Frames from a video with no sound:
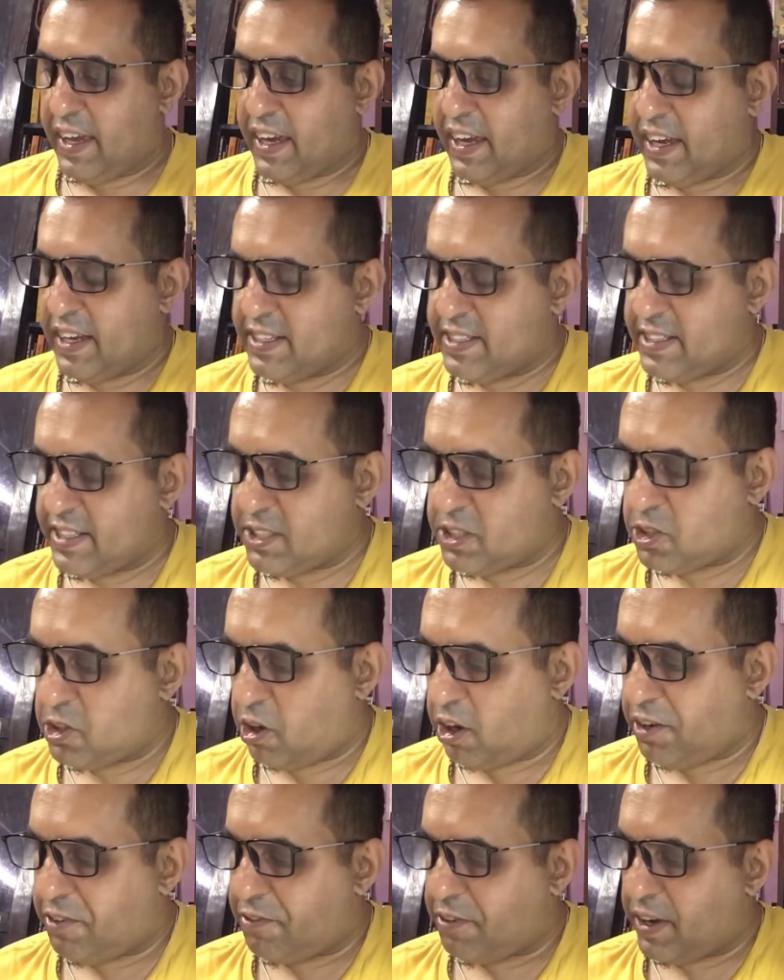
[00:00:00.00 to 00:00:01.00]
he does
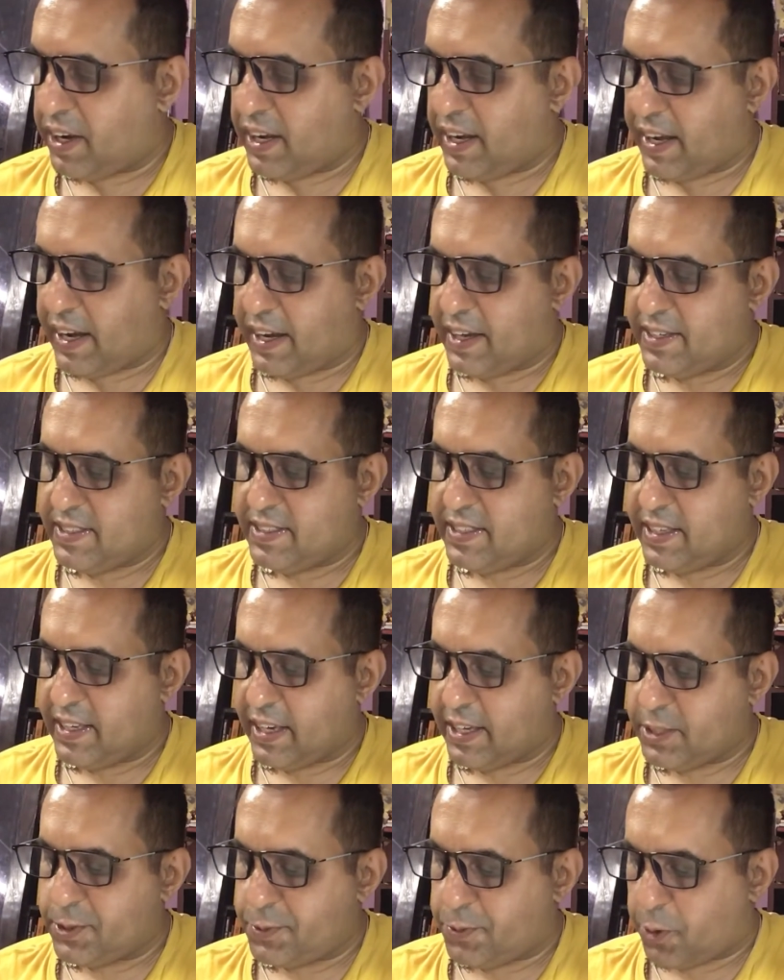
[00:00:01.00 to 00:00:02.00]
not realize he
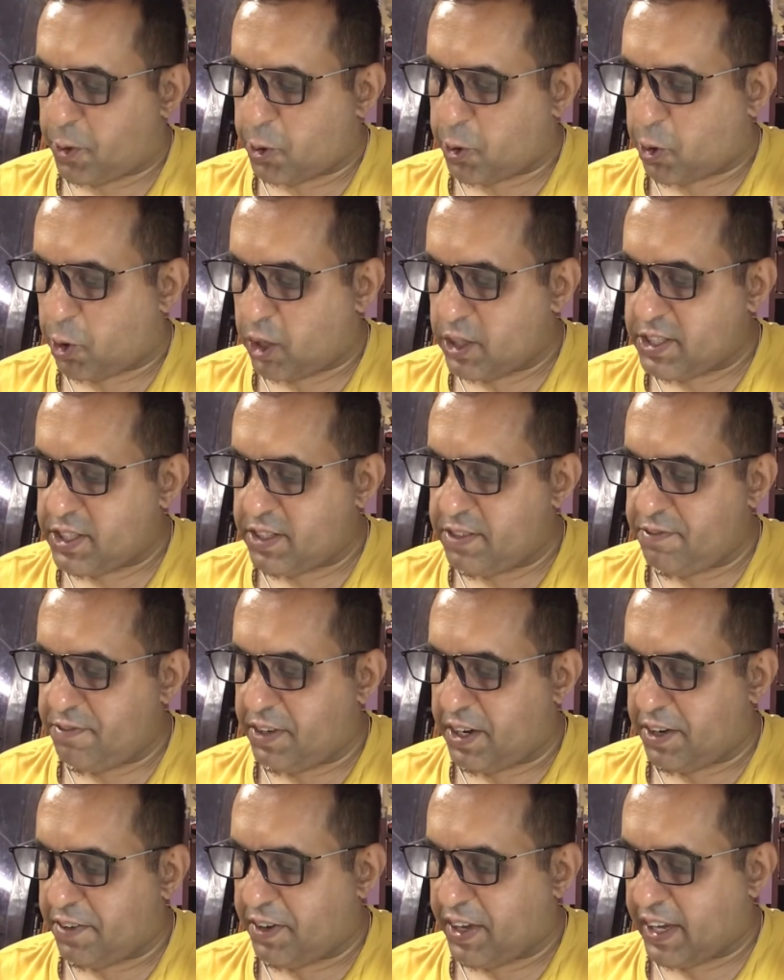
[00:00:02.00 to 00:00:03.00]
has forgotten
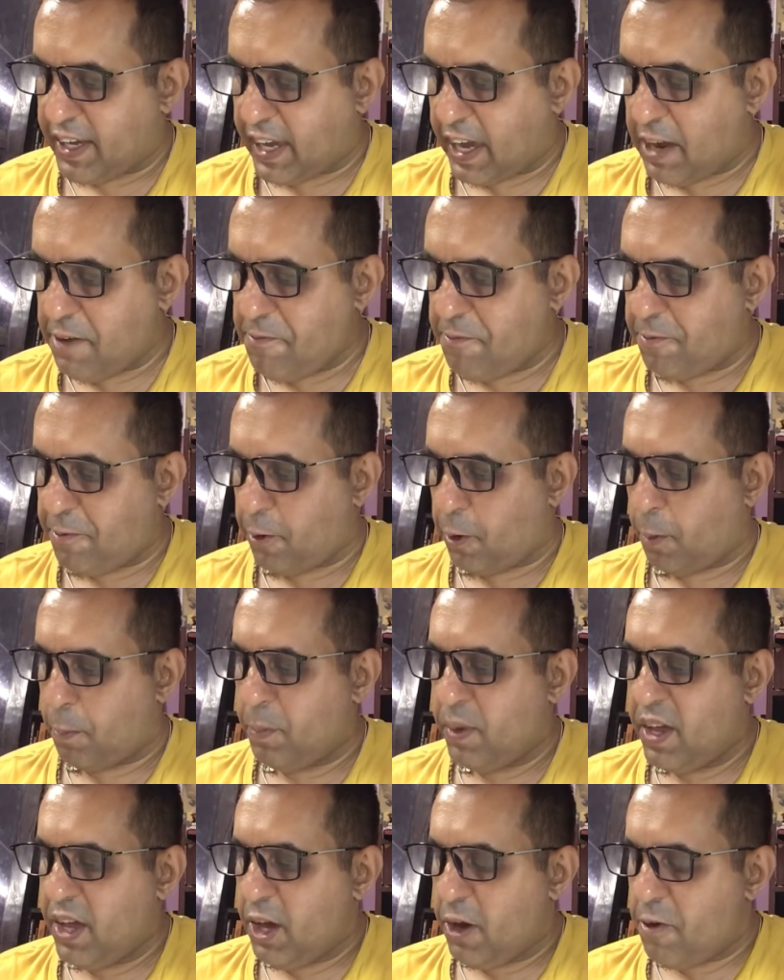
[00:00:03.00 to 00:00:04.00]
where he came from,
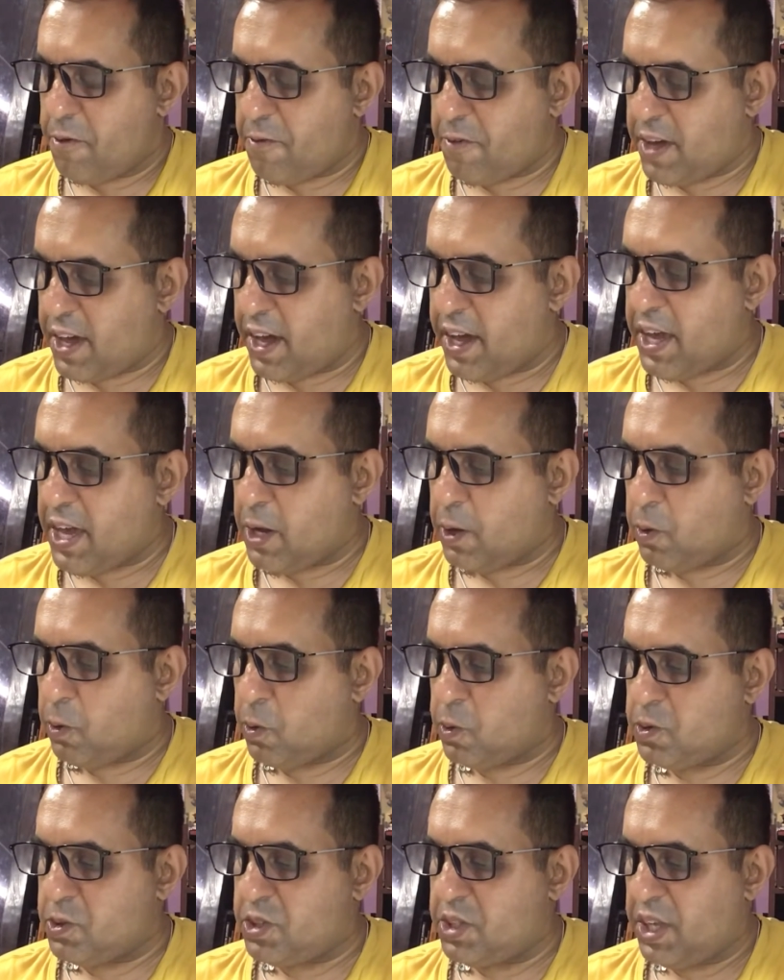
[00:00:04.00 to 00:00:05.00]
where he
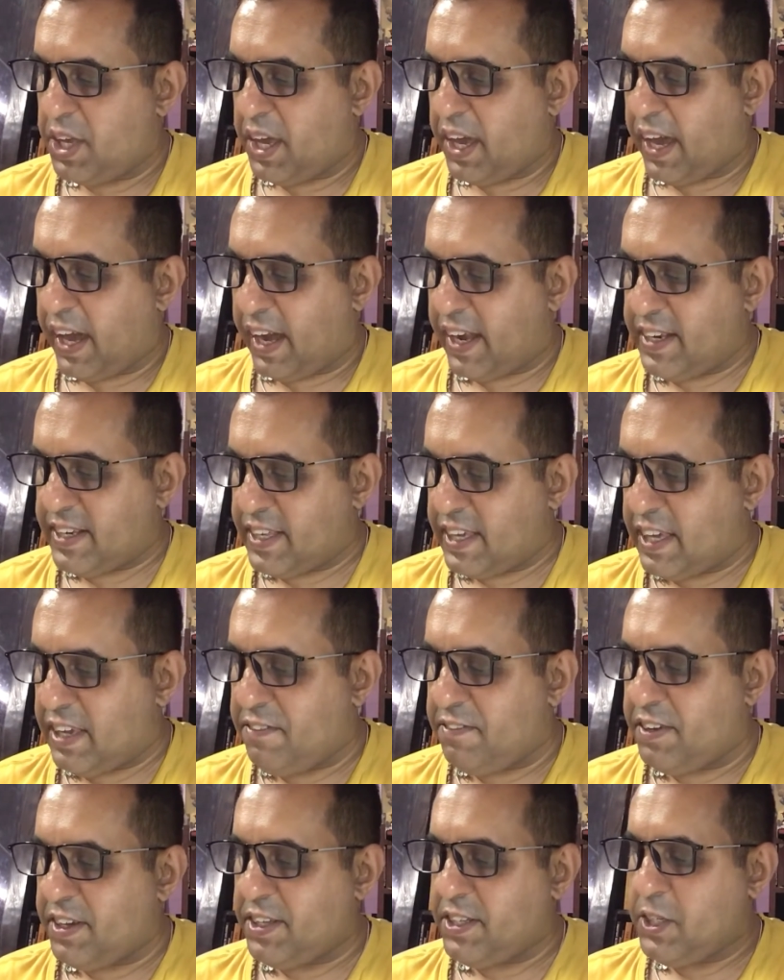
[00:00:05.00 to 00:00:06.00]
goes, and
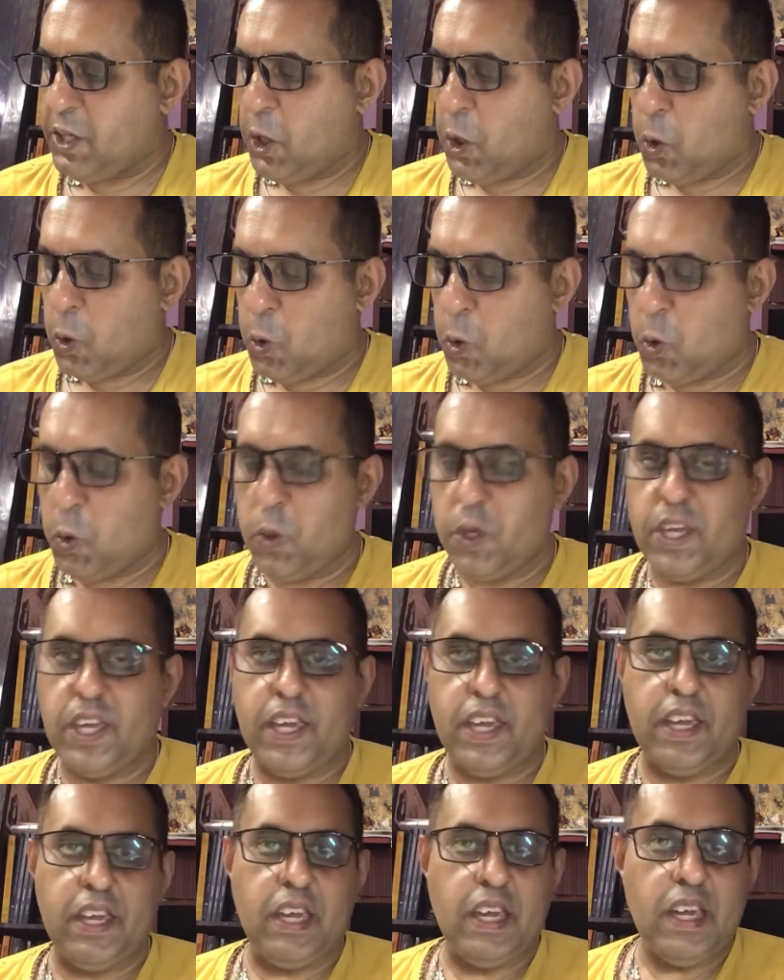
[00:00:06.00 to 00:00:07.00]
even who
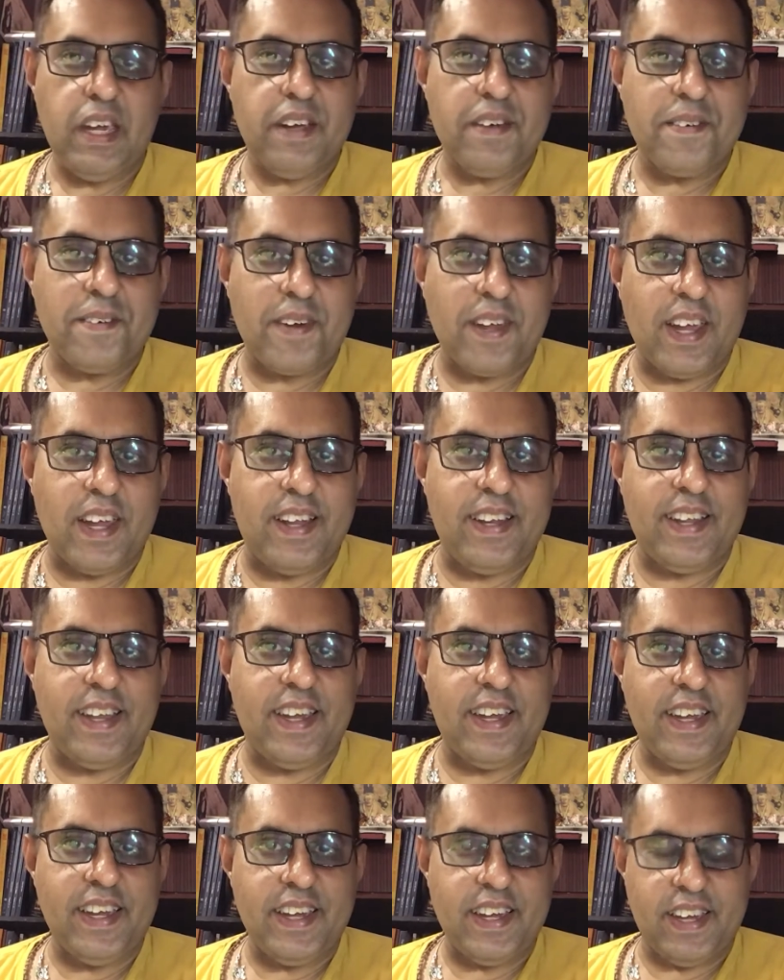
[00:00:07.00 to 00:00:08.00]
he
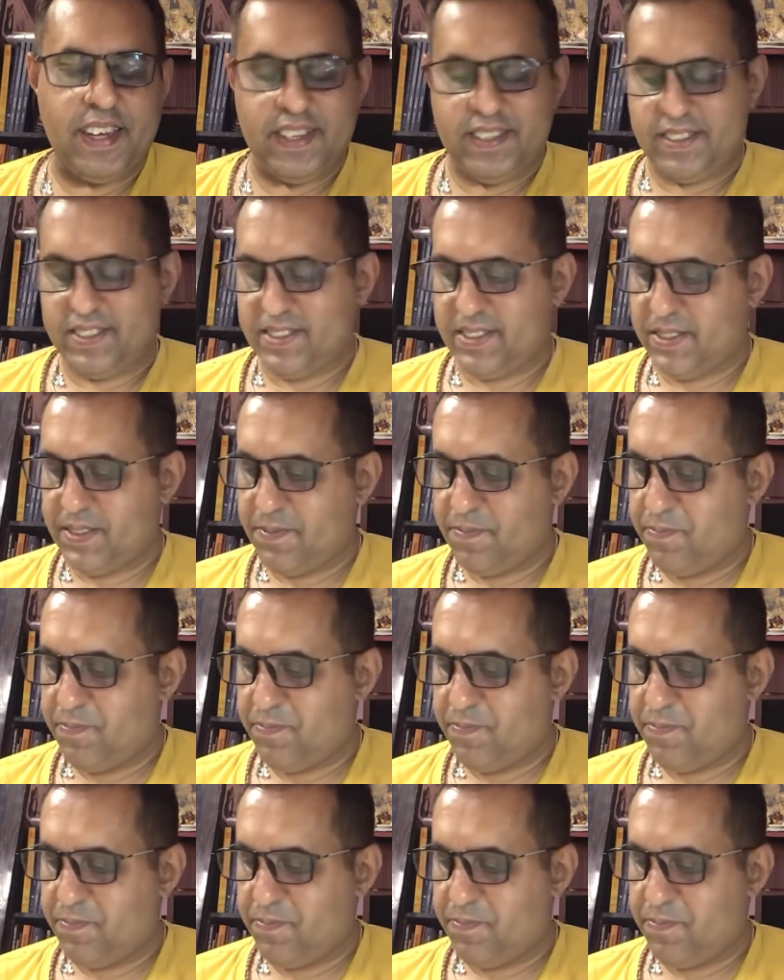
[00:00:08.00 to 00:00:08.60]
really is.